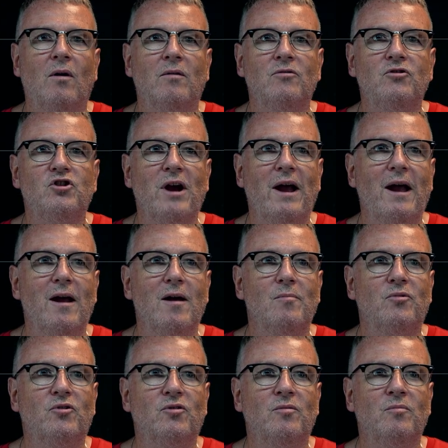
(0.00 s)

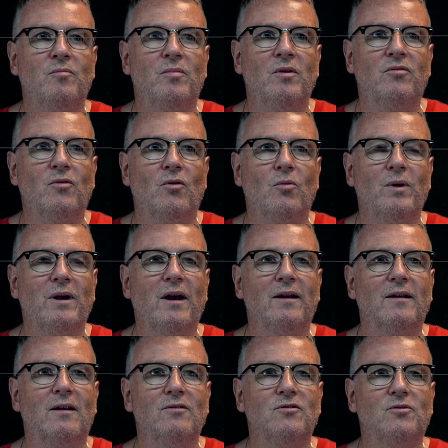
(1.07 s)
jabs before we get
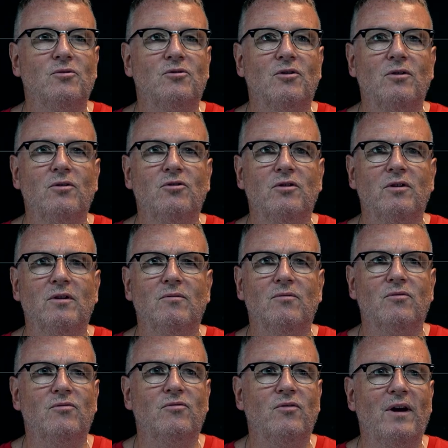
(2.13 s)
close to a solution. In
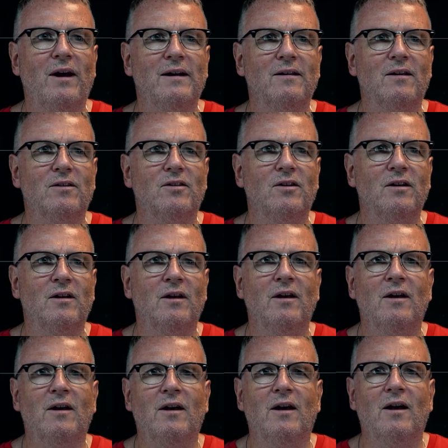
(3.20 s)
fact, I think
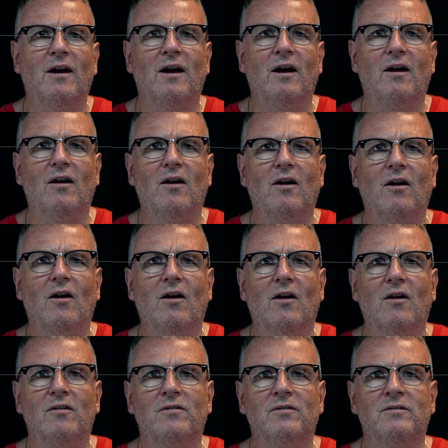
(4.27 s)

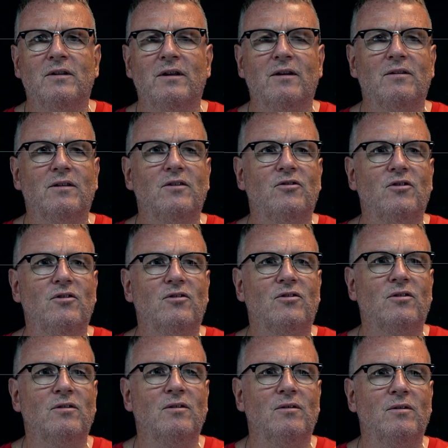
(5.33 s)
now this is,
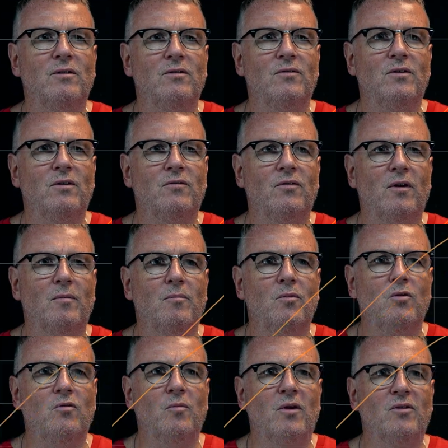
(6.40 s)
even if I
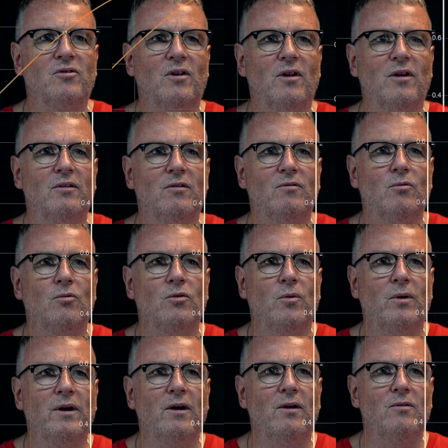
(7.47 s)
move my slider all the
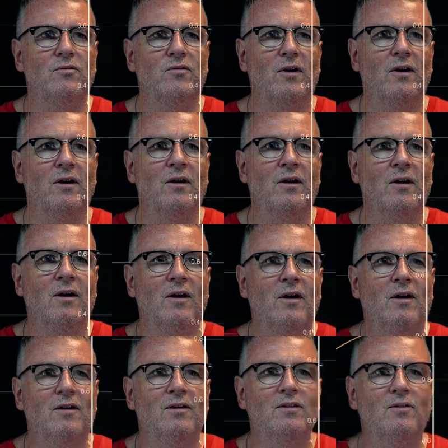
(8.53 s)
way over,
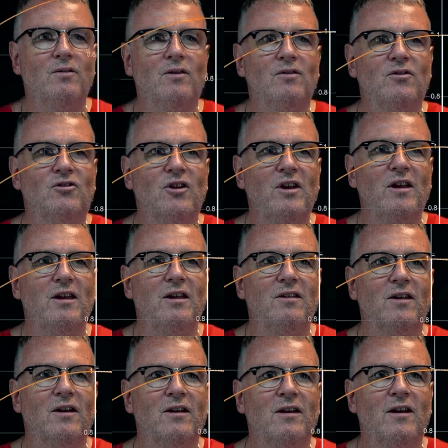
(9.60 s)
you can see
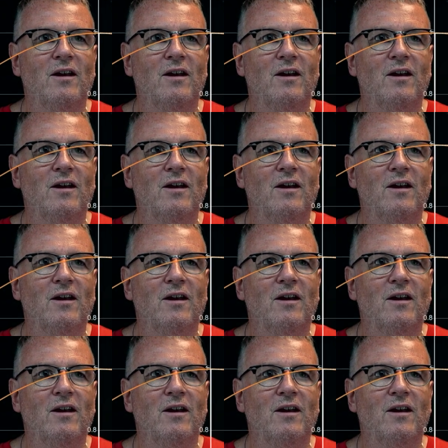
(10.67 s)
that